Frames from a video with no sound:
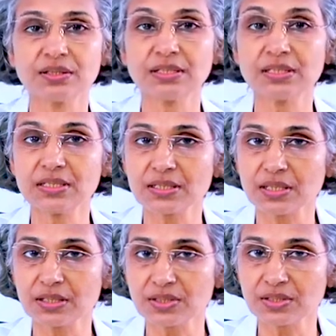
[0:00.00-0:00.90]
That is,
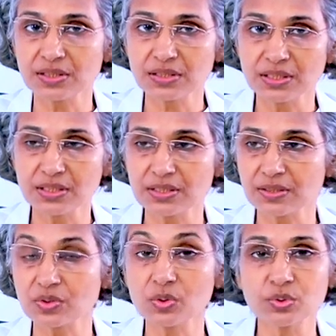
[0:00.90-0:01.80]
she said there
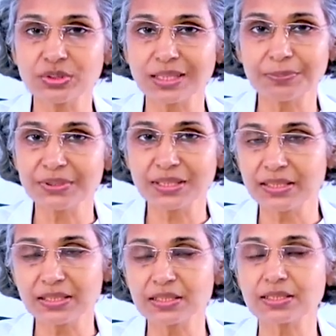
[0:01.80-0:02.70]
is glue therapy, the
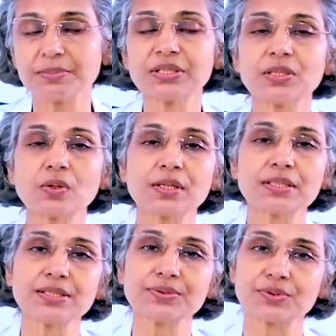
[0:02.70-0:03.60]
latest
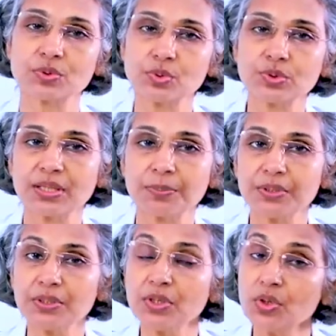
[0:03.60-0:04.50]
methodology is glue
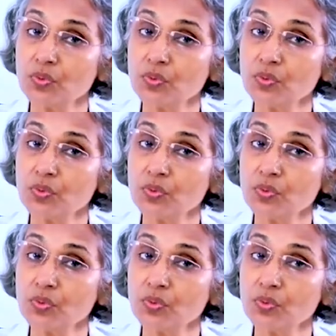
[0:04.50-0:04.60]
therapy